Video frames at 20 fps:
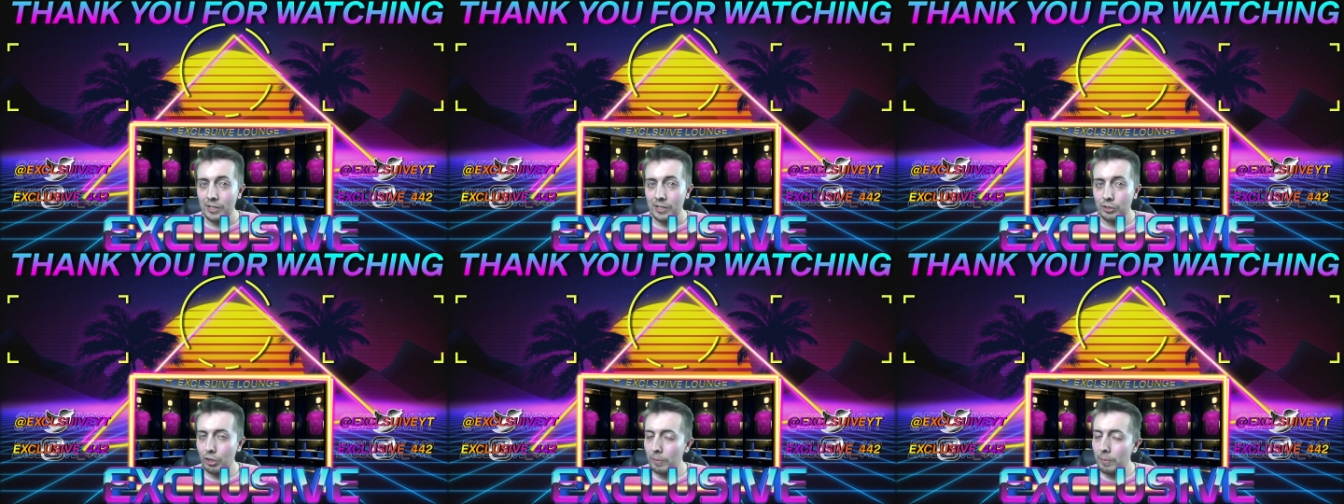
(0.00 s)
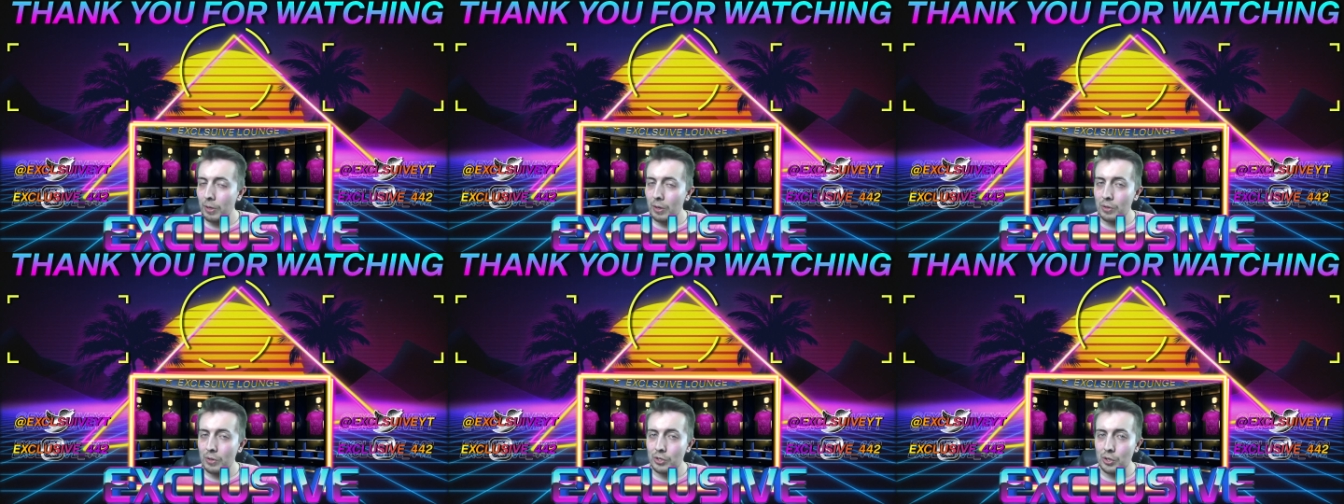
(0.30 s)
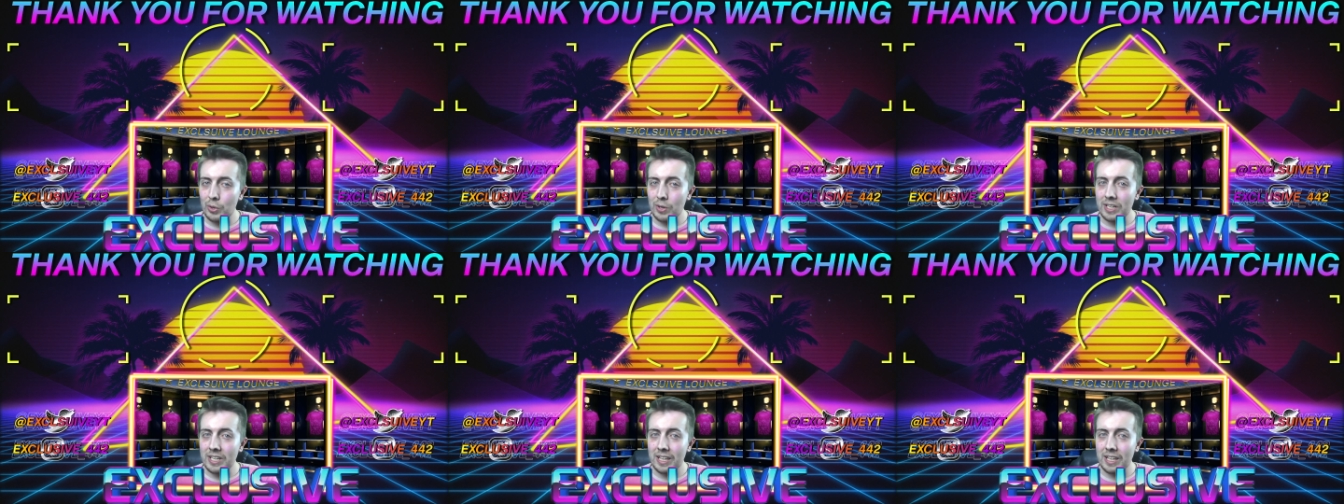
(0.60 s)
hope you
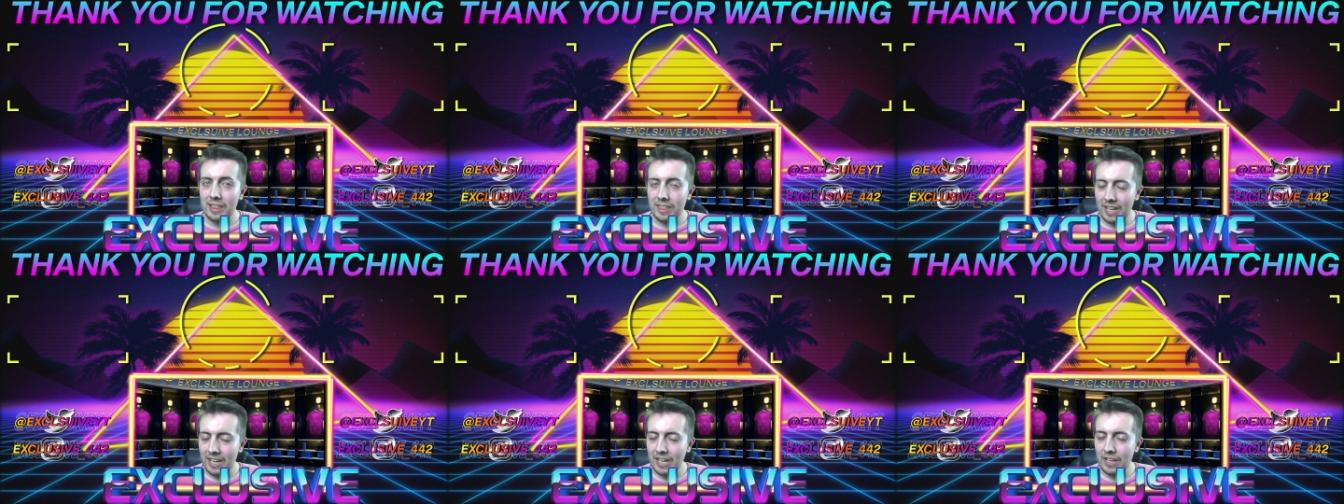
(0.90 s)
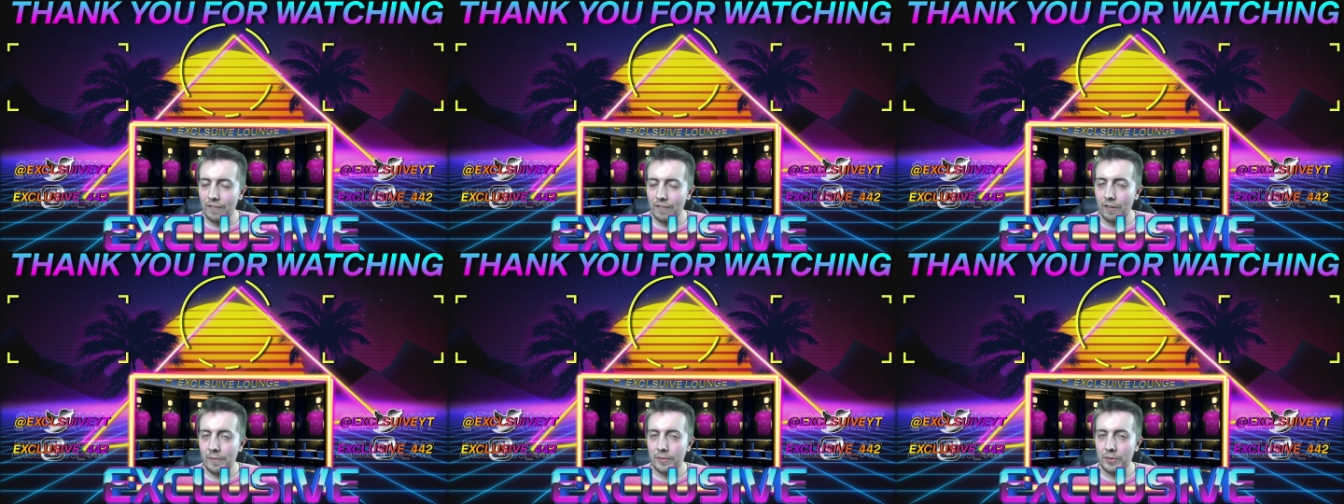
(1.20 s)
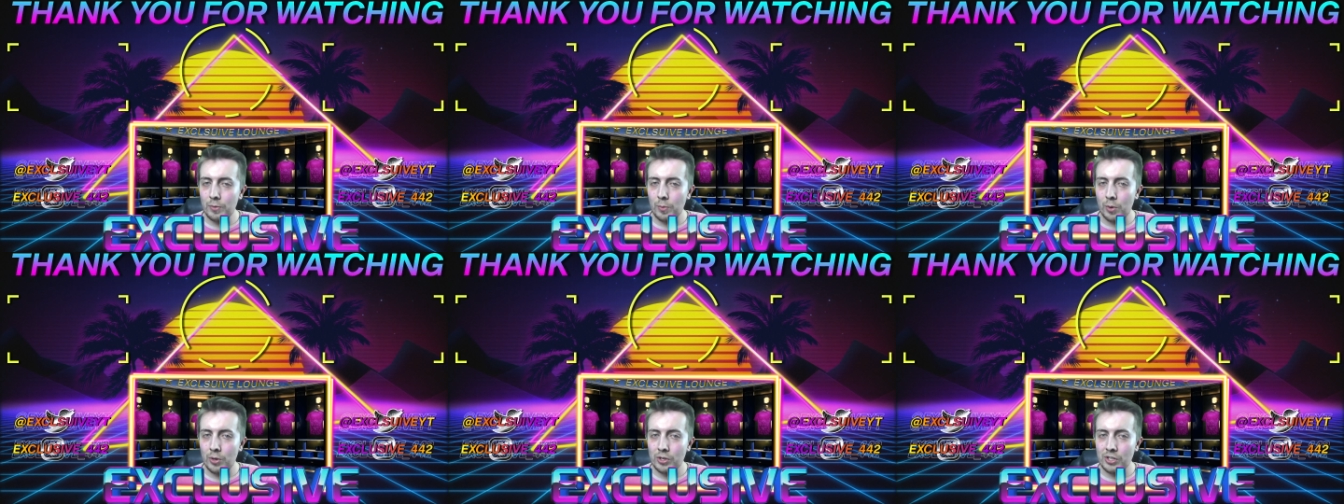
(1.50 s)
enjoyed, thank you very much
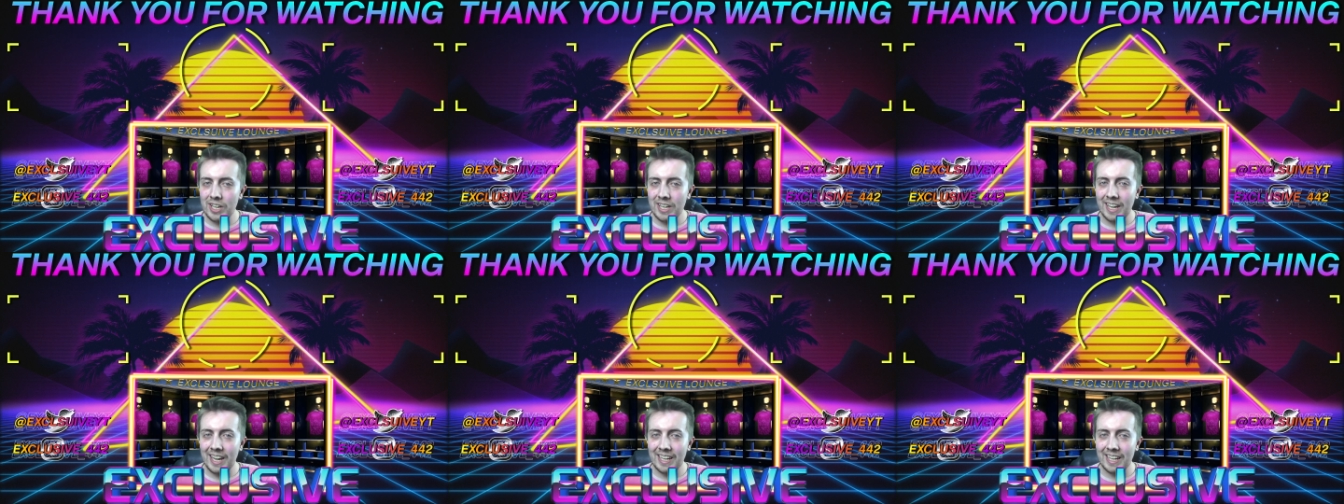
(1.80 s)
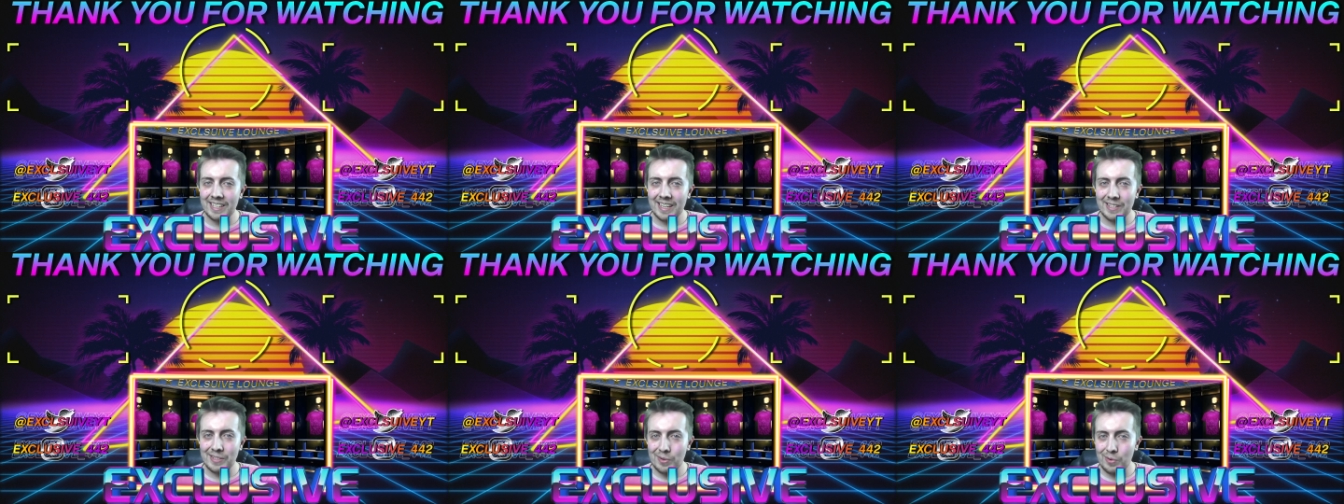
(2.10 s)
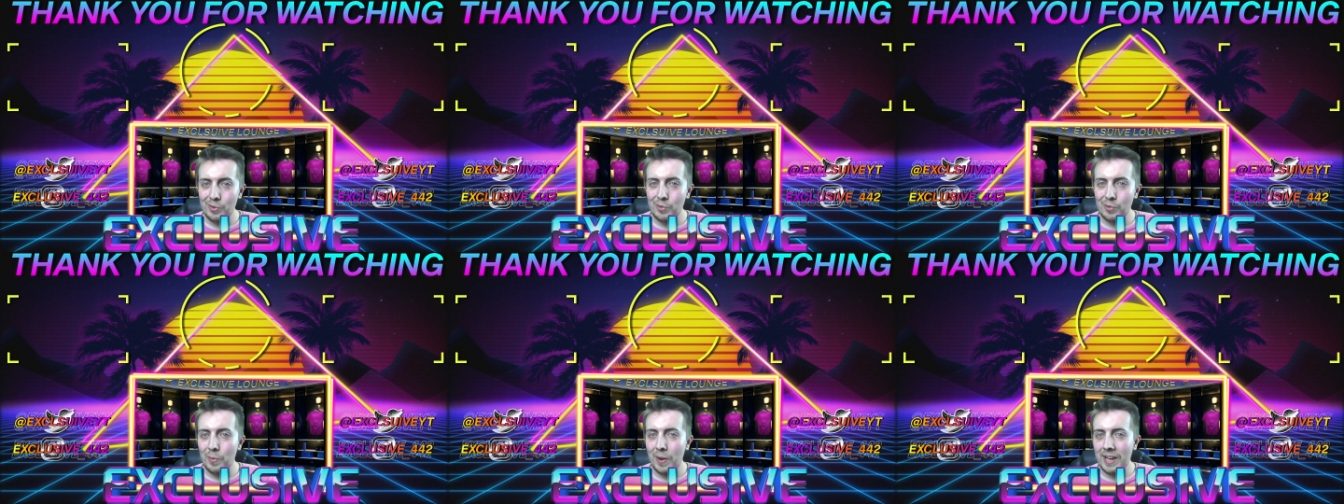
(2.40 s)
for watching, and as
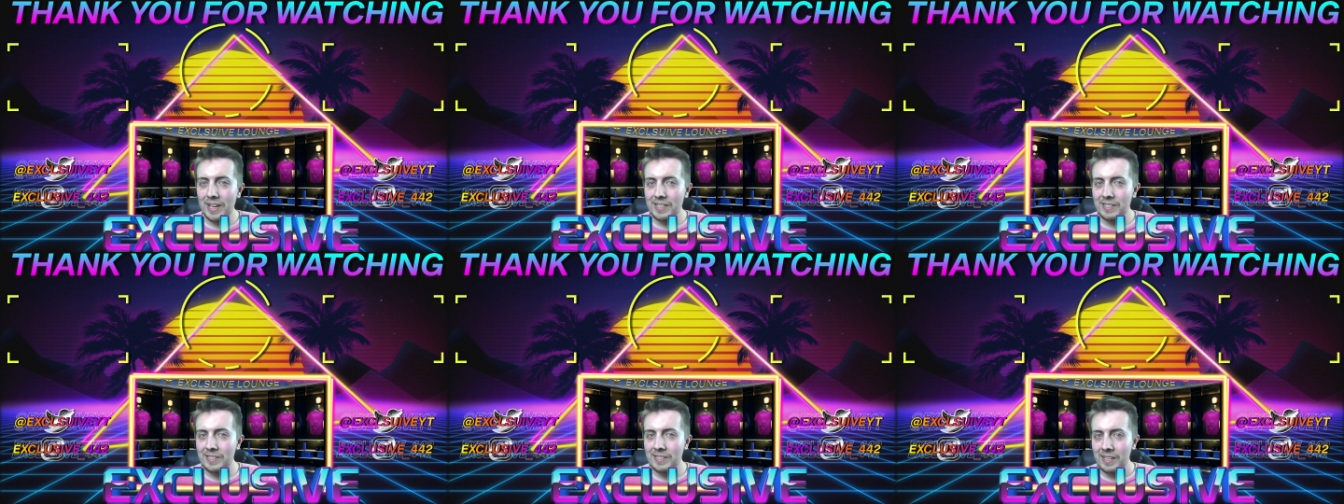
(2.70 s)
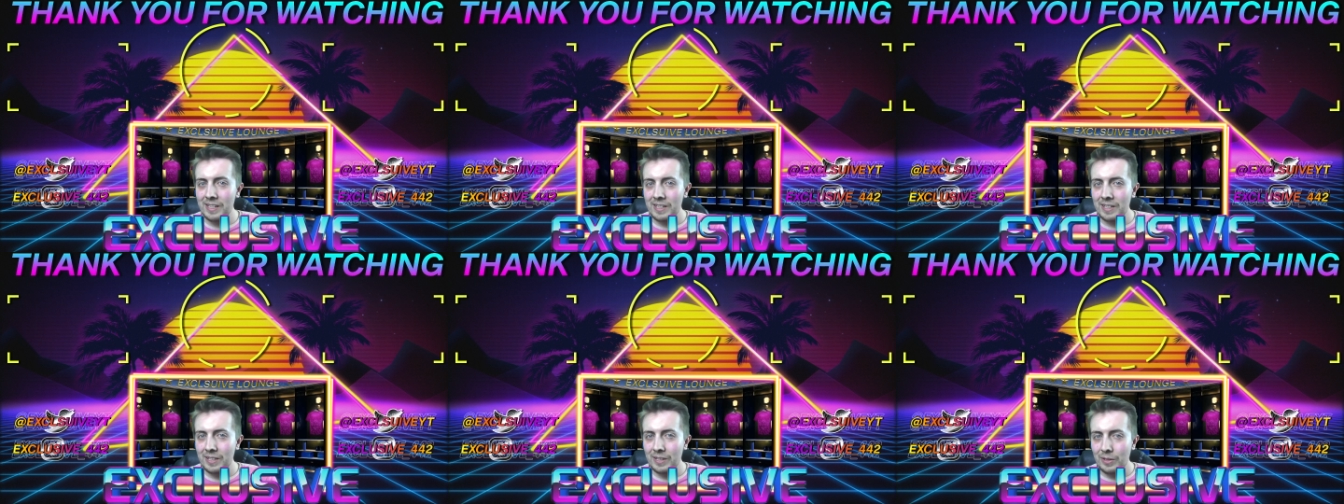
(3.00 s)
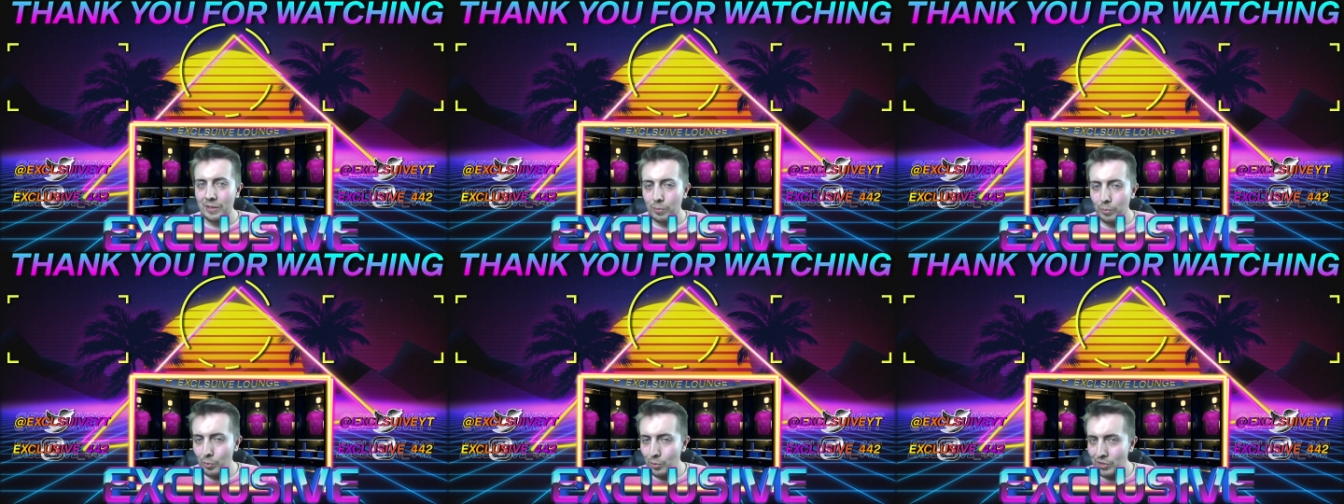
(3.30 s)
always,
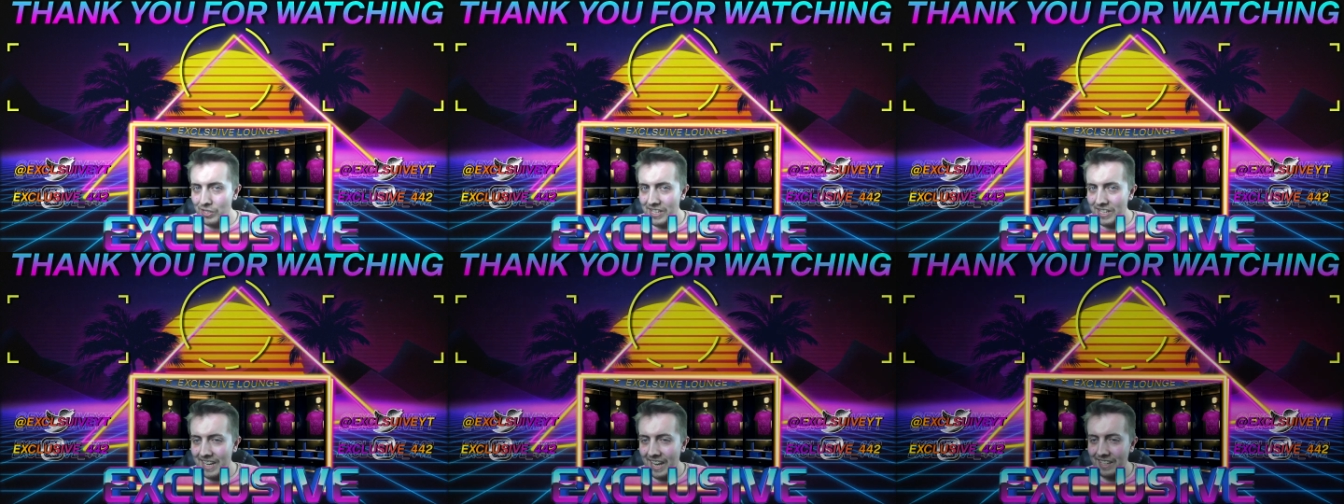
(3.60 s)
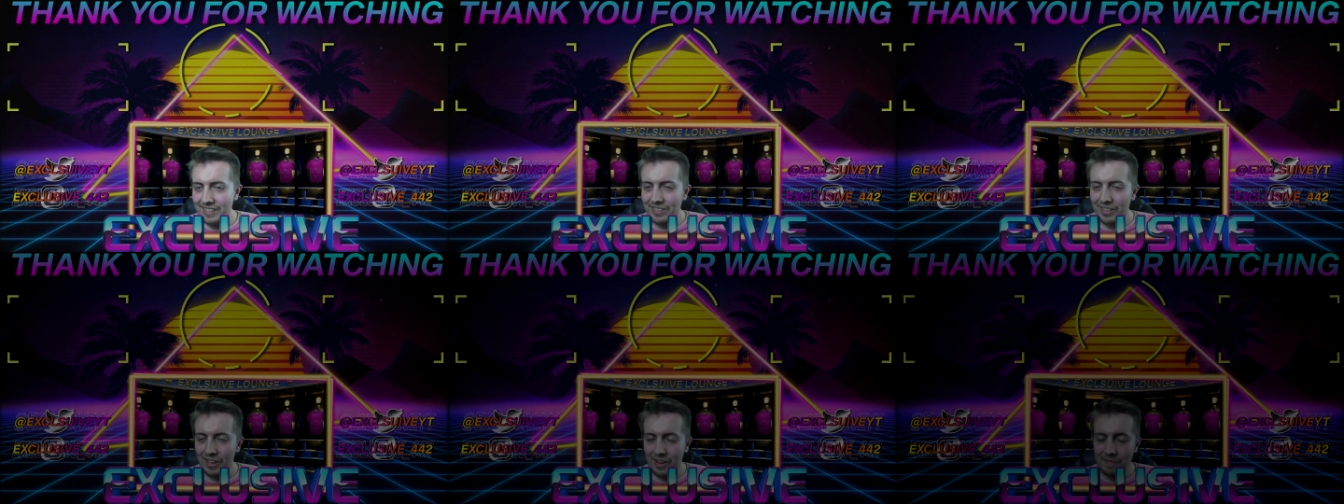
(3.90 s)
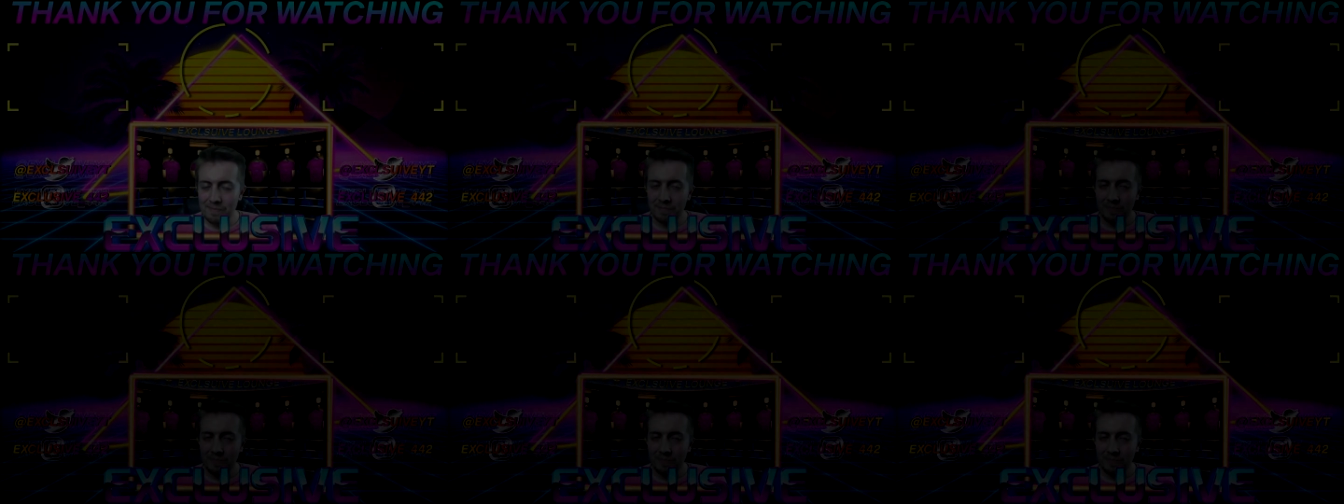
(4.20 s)
we'll see you next time.